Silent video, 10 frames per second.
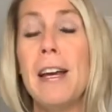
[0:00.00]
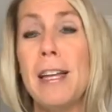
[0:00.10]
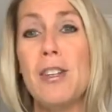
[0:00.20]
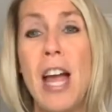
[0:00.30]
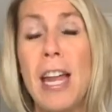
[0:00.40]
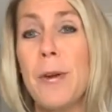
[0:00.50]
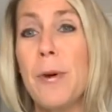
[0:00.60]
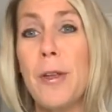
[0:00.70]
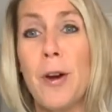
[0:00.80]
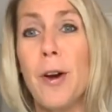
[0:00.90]
chatted
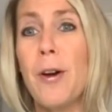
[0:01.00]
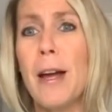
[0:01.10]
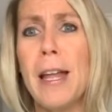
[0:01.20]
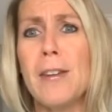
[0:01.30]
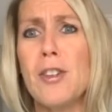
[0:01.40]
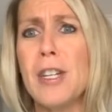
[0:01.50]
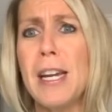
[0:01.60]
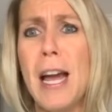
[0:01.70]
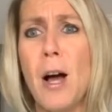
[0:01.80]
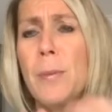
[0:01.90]
with her, and she
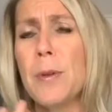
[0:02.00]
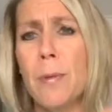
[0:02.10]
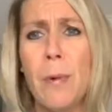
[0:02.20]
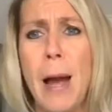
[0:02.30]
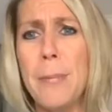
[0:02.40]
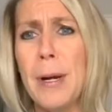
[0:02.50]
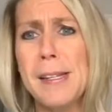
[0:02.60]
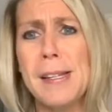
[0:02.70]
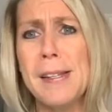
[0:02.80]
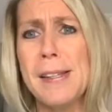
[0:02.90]
helped wrap
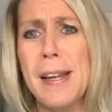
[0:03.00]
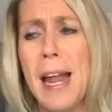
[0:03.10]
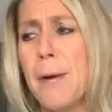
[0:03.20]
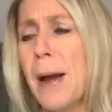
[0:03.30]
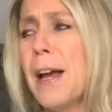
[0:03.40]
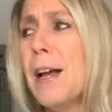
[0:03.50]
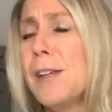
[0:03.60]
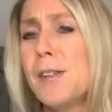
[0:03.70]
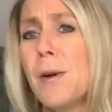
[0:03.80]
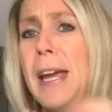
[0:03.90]
presents. And anyway,
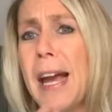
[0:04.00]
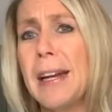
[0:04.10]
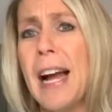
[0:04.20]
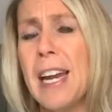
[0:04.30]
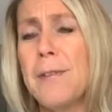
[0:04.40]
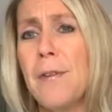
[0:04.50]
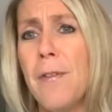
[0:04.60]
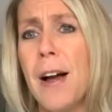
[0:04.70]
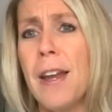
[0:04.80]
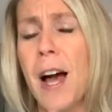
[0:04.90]
so he had kind of a
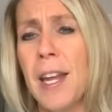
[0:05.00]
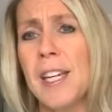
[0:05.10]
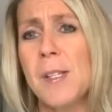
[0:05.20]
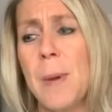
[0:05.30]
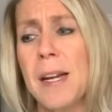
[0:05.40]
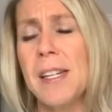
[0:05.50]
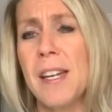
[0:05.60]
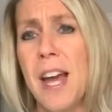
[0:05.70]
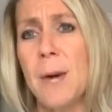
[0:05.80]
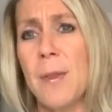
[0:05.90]
fun,
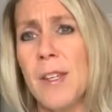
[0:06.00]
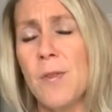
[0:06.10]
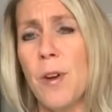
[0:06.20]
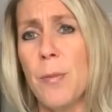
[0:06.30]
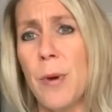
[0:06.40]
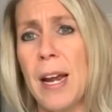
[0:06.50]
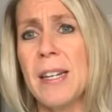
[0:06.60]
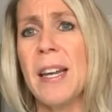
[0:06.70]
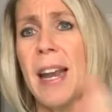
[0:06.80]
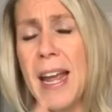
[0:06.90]
unexpected night with his friend
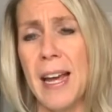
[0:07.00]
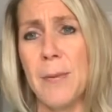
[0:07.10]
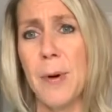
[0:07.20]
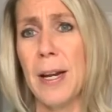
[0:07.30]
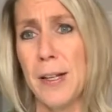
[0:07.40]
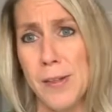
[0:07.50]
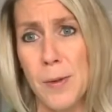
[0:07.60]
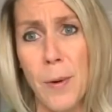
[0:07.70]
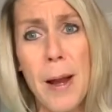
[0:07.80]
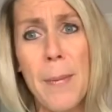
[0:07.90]
Brandon and Brandon's
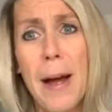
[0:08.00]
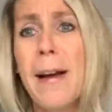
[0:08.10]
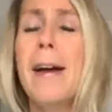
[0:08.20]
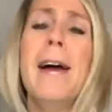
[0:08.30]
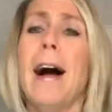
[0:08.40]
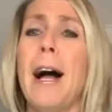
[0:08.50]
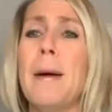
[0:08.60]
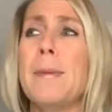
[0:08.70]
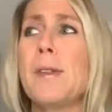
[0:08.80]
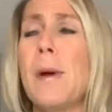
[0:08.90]
grandma.
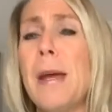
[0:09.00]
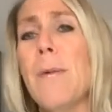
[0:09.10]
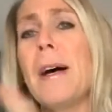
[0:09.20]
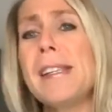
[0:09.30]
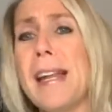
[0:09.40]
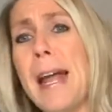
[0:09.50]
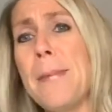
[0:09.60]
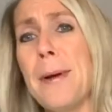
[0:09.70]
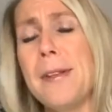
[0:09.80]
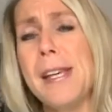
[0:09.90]
Um, so he wasn't
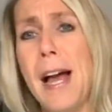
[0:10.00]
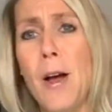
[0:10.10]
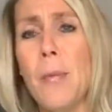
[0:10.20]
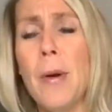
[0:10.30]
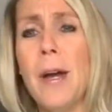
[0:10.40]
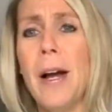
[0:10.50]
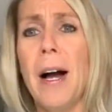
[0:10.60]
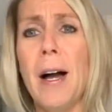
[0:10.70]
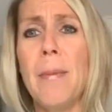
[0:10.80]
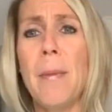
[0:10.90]
able to help
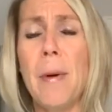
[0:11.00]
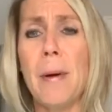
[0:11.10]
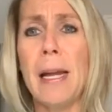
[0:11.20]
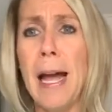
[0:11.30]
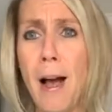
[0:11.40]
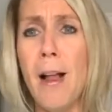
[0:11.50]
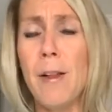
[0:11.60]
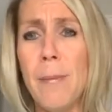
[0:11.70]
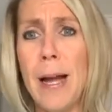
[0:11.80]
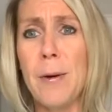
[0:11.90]
um, get all
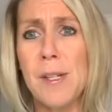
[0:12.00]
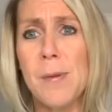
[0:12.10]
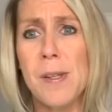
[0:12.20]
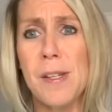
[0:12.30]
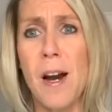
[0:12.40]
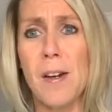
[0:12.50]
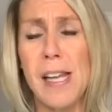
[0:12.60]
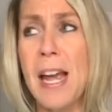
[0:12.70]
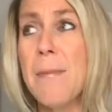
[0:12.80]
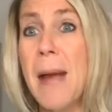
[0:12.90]
of my Christmas cards.
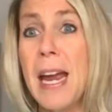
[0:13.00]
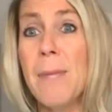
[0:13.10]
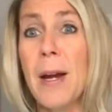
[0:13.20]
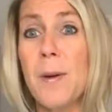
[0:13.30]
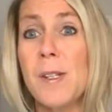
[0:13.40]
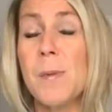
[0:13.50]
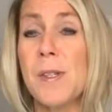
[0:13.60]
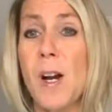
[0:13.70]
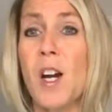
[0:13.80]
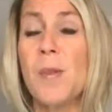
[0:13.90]
I had made my
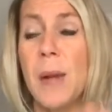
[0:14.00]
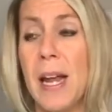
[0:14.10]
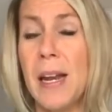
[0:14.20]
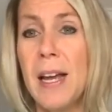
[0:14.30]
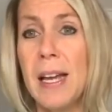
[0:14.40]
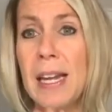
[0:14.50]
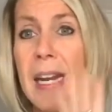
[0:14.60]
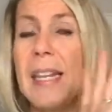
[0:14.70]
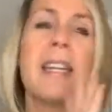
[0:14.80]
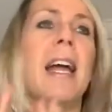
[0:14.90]
Christmas cards, but I
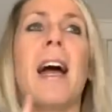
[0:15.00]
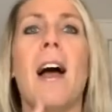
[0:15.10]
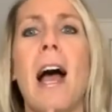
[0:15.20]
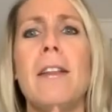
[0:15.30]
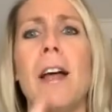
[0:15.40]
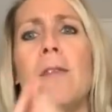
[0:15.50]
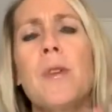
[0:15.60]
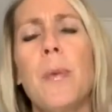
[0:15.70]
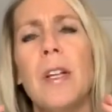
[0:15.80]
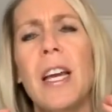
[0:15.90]
needed to get, I love
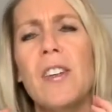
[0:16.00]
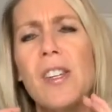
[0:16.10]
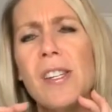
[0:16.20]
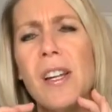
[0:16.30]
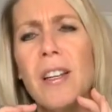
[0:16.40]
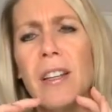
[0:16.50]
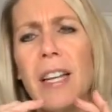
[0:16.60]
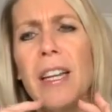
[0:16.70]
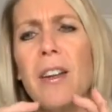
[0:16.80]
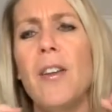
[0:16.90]
to put like just a
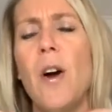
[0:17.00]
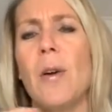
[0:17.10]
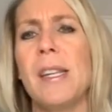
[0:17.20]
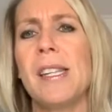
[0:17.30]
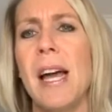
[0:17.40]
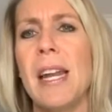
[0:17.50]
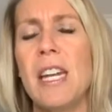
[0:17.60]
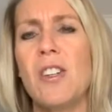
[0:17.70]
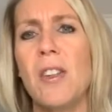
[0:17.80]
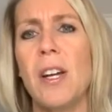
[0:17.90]
little note inside
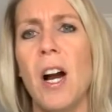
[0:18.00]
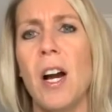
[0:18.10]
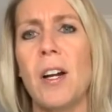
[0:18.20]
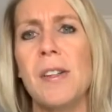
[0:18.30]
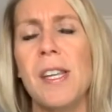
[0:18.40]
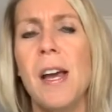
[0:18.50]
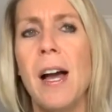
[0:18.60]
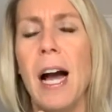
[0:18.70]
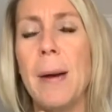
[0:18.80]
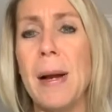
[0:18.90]
each of the cards.
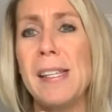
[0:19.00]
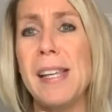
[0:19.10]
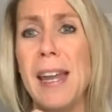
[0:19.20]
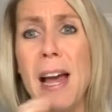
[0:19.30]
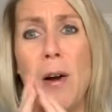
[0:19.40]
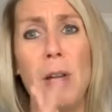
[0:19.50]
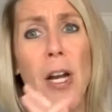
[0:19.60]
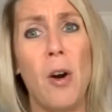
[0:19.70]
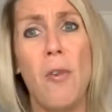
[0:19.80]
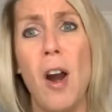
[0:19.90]
Um, I send out like
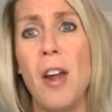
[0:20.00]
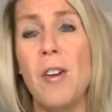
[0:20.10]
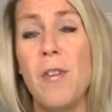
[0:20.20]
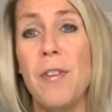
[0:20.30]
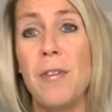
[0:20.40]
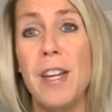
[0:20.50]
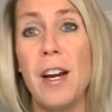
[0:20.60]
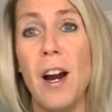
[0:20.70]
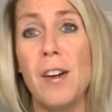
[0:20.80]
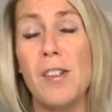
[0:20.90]
over one hundred fifty
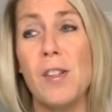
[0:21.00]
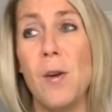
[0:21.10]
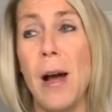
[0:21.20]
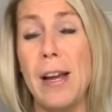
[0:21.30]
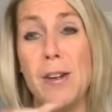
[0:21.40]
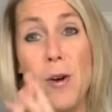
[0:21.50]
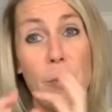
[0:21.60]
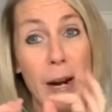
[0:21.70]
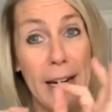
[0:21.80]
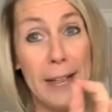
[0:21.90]
cards, so I don't
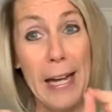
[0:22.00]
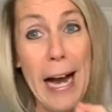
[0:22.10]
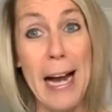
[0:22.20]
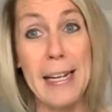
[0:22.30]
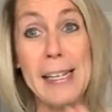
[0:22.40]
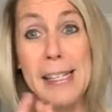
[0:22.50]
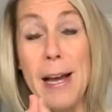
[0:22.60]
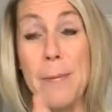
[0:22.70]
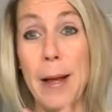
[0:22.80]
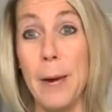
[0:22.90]
write a lot, because
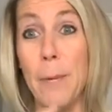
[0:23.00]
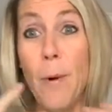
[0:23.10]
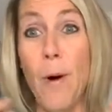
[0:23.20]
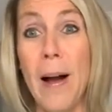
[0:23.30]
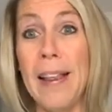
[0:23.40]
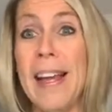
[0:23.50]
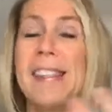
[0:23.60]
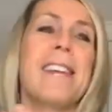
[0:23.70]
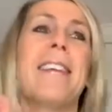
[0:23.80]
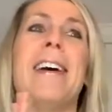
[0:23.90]
I'm like, whoa, that's
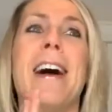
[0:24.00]
a,